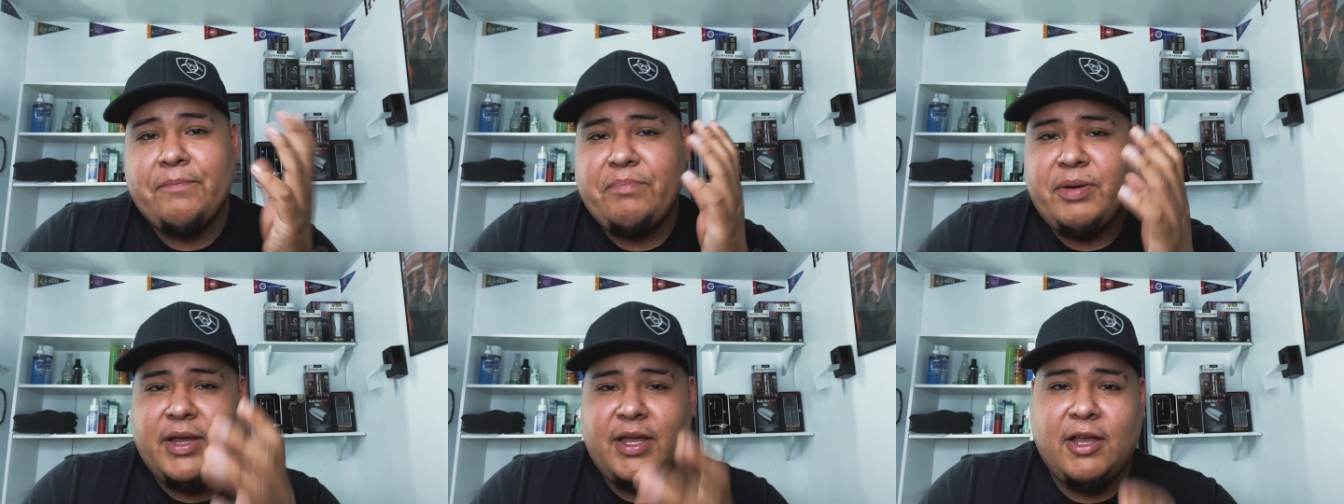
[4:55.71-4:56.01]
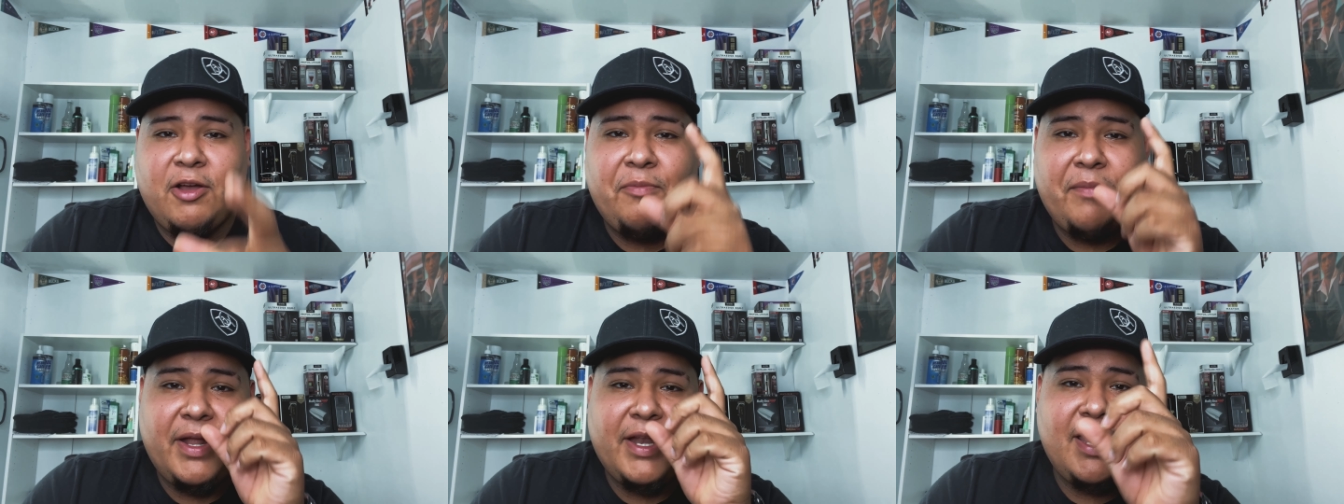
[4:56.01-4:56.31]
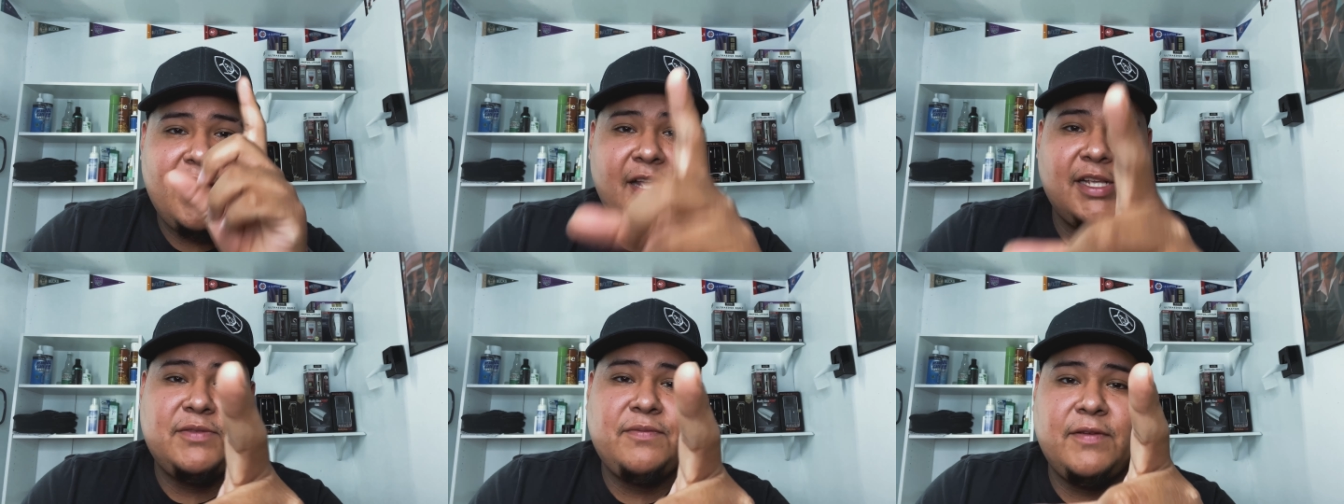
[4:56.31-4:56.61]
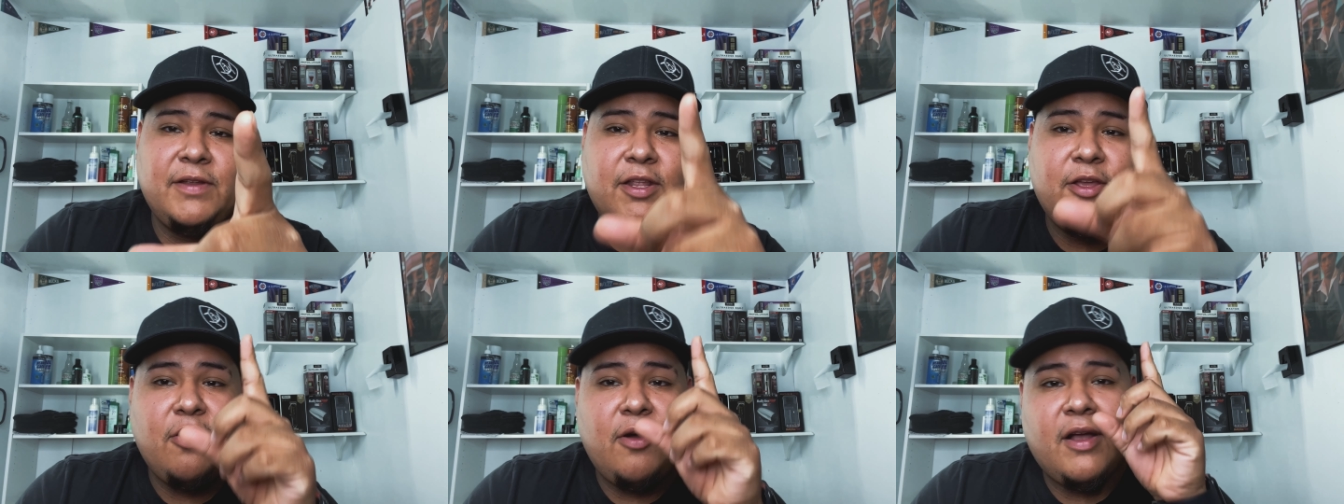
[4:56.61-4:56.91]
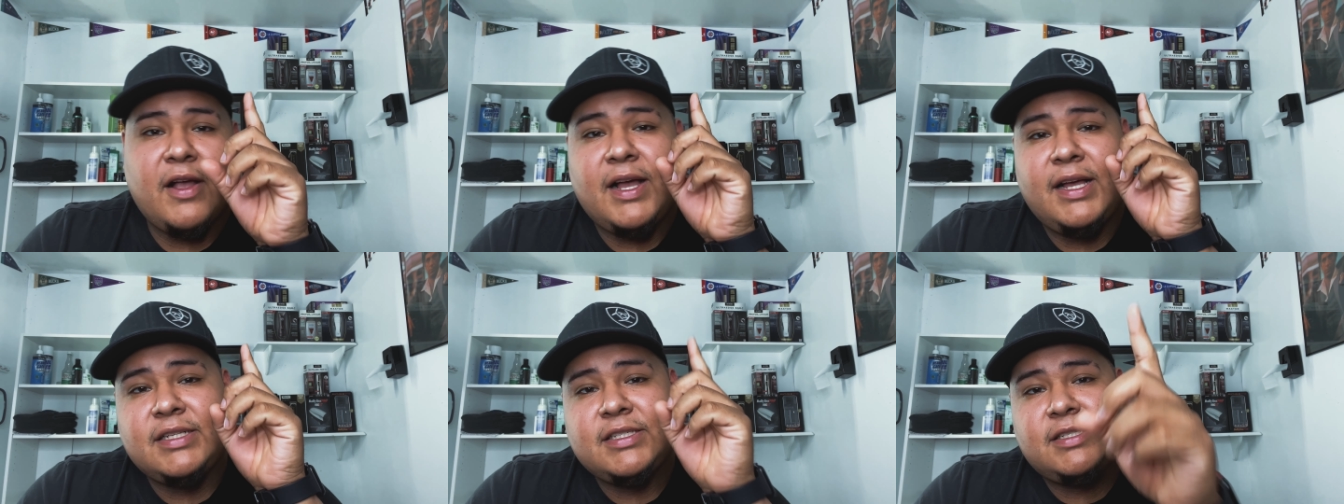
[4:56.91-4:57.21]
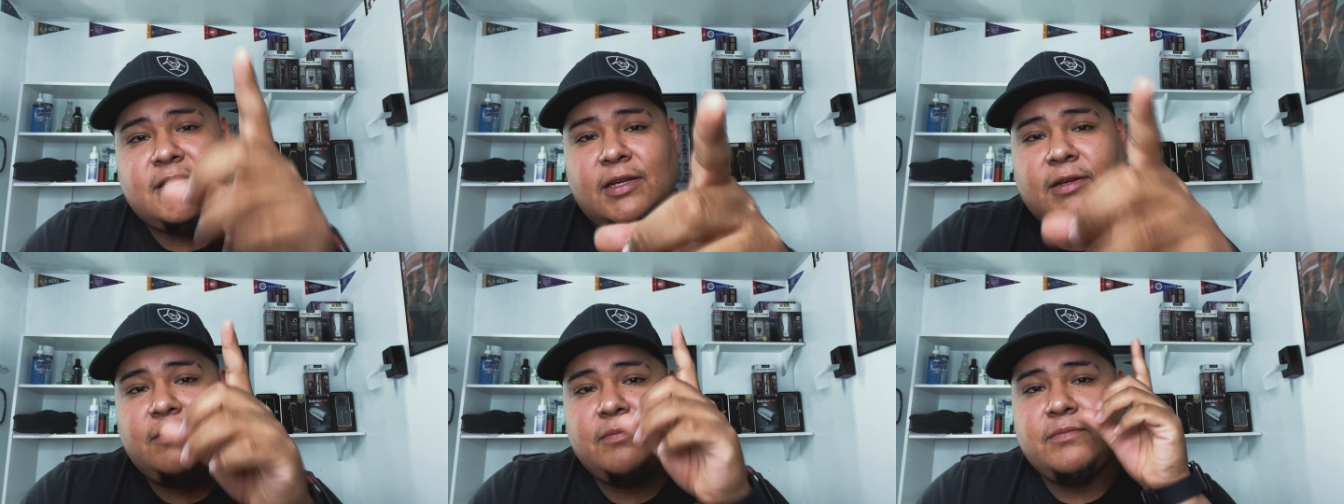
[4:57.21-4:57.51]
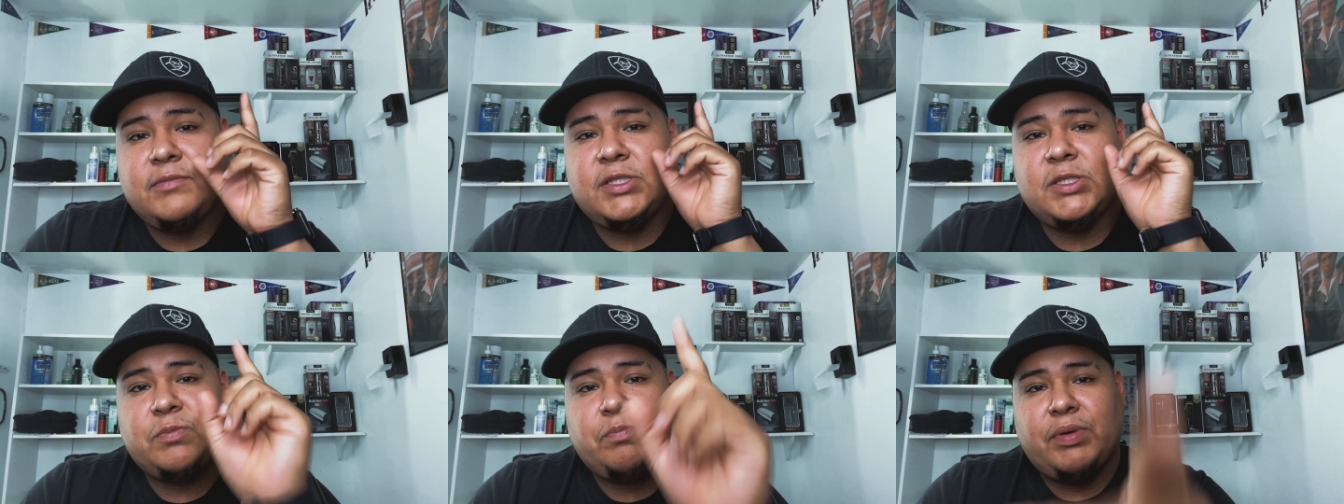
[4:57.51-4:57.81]
But on my next video, I got some
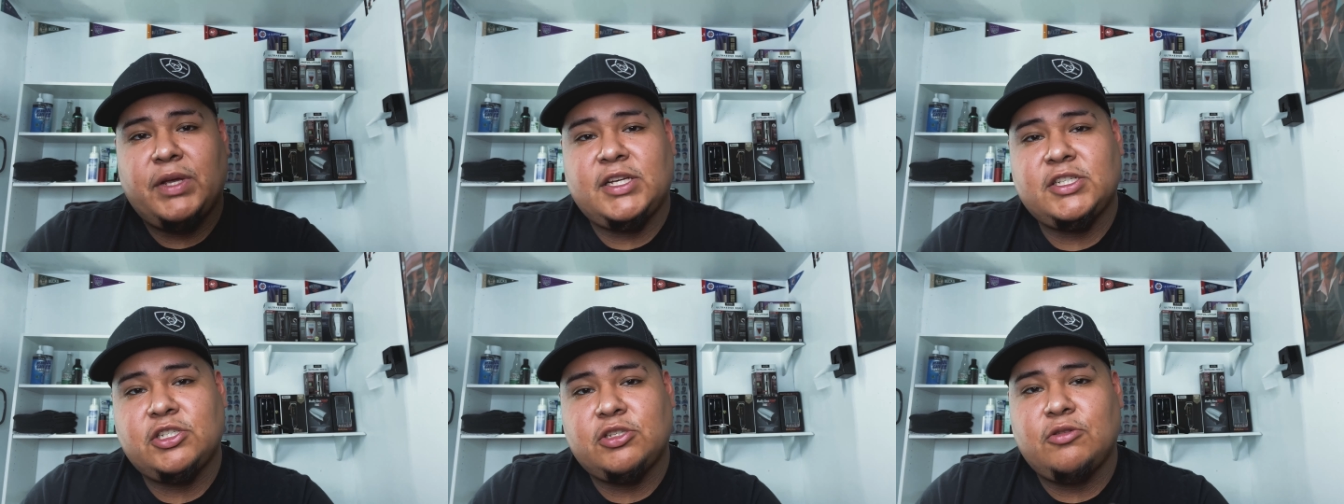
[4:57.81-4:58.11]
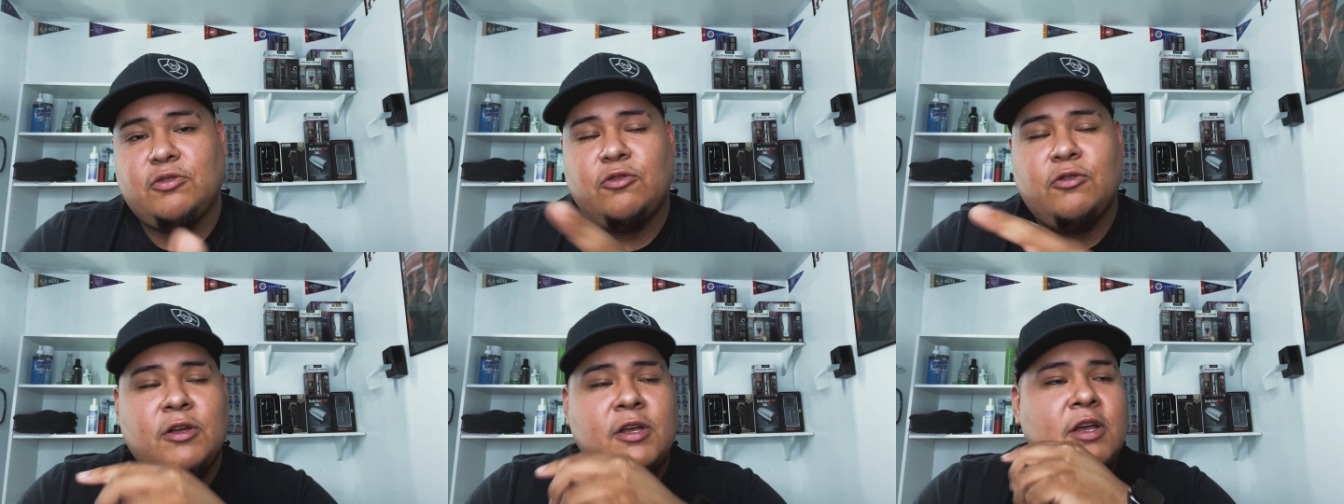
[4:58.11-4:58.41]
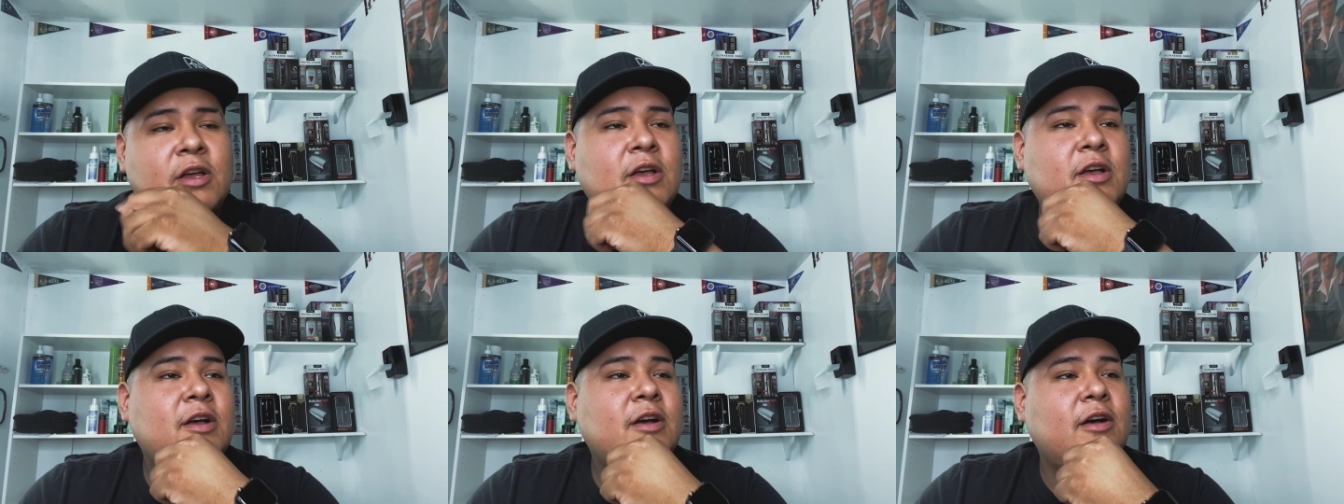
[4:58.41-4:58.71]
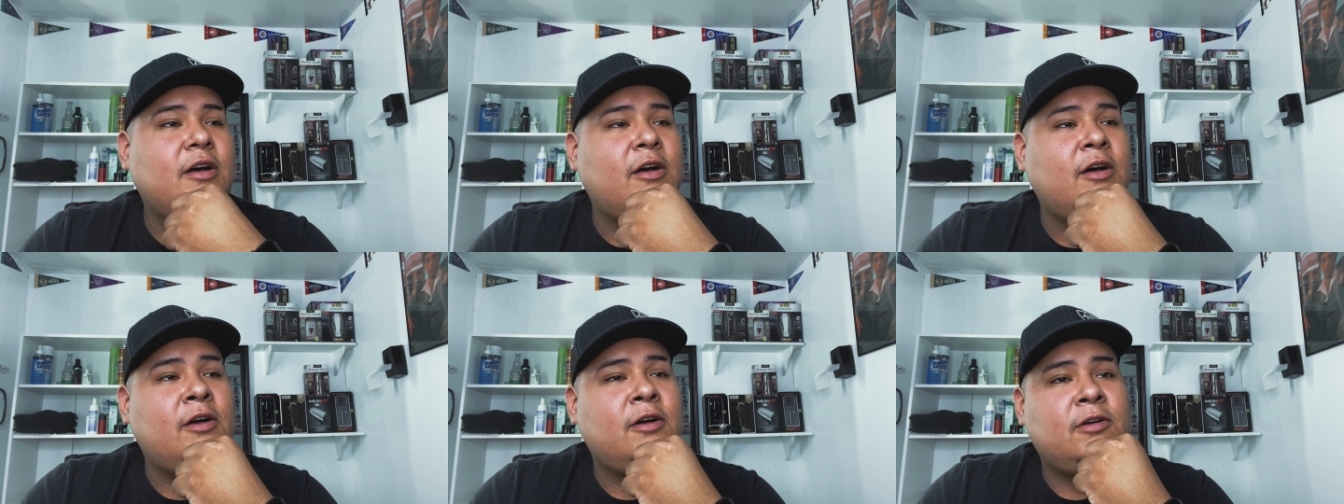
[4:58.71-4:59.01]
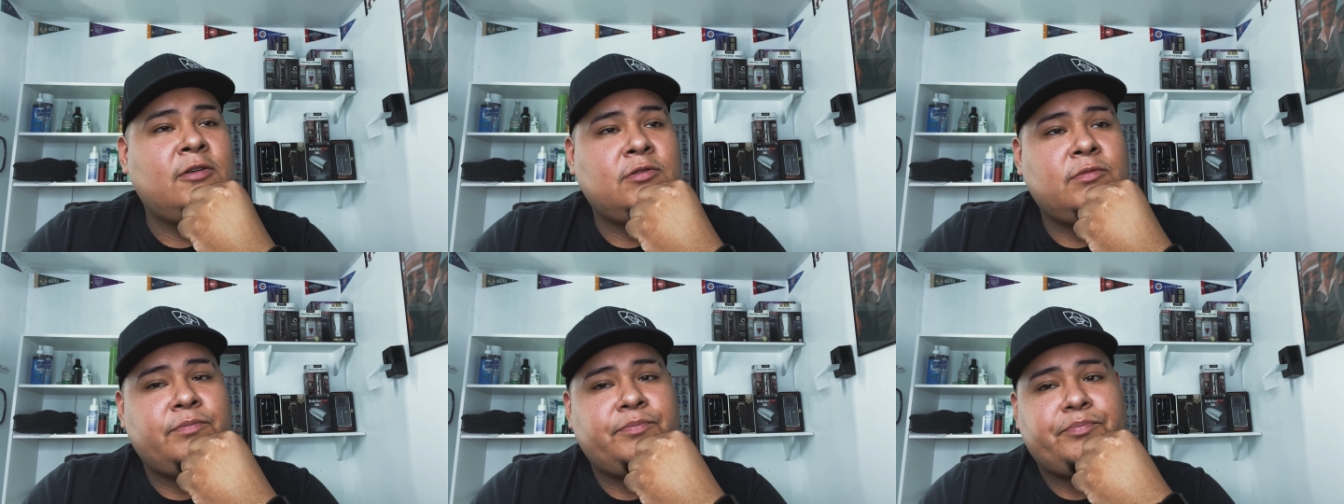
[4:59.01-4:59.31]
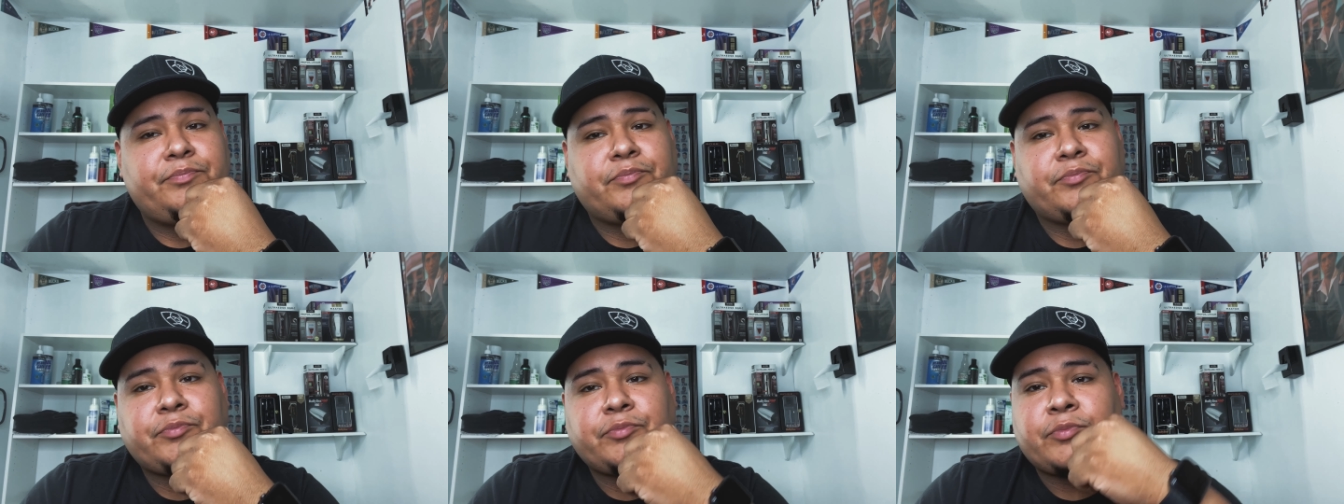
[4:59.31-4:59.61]
special, um,